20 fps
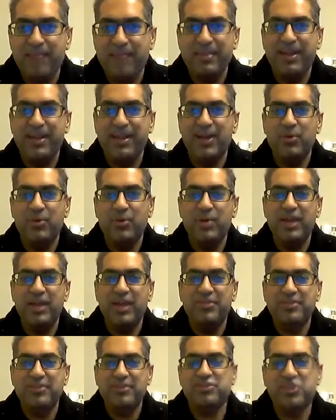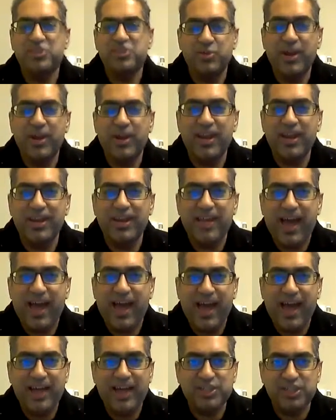here with String.
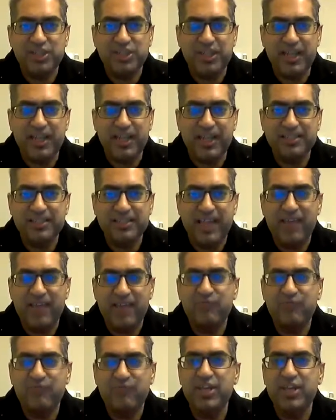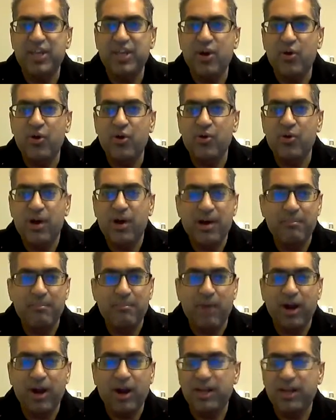She is a video
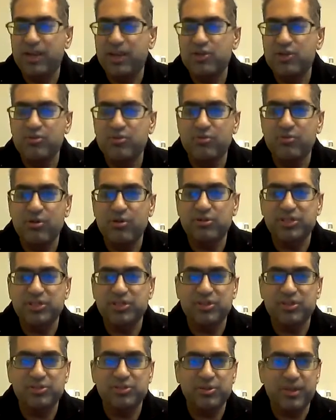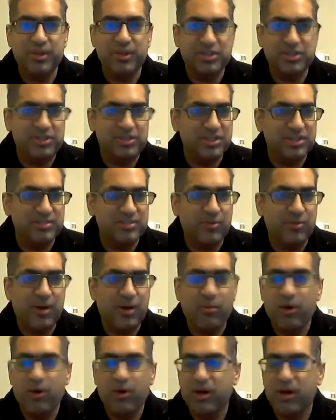marketing guru. She's done some great
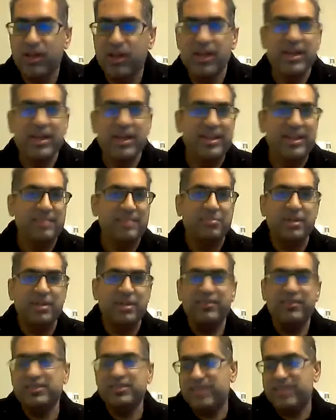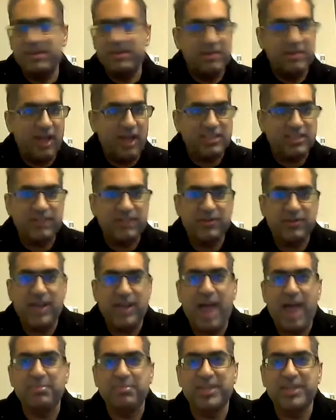work in lots of different
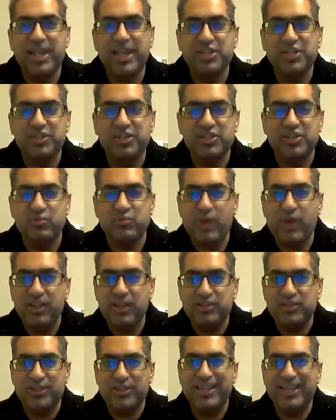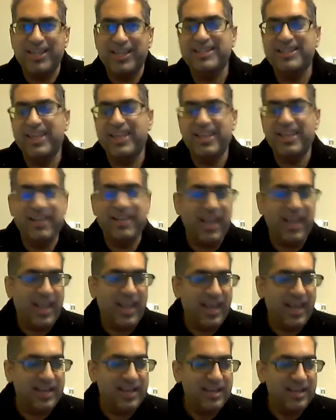applications as well as on LinkedIn.
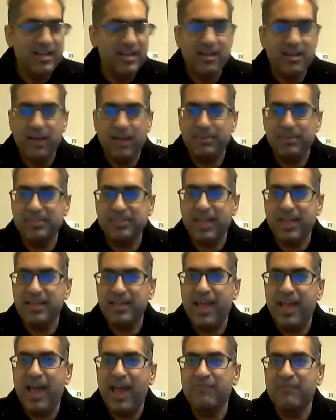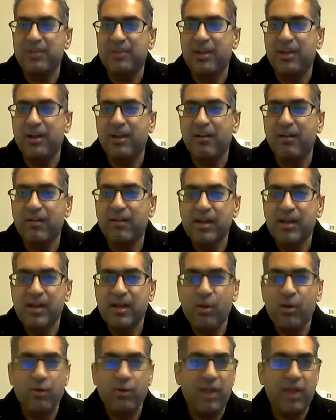And I'm excited to have you here.
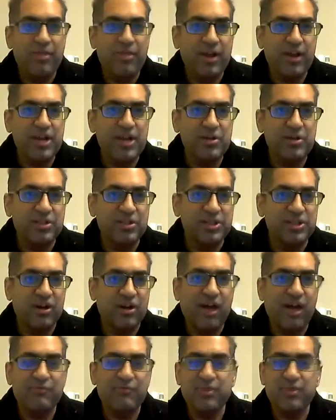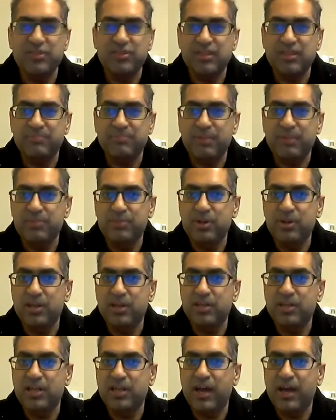What I thought I'd do to start off with is maybe you
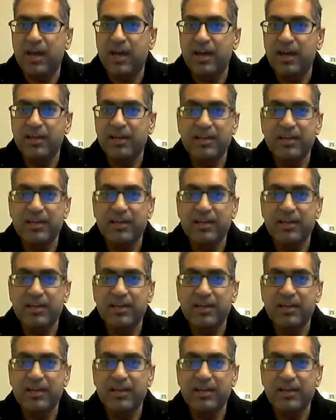can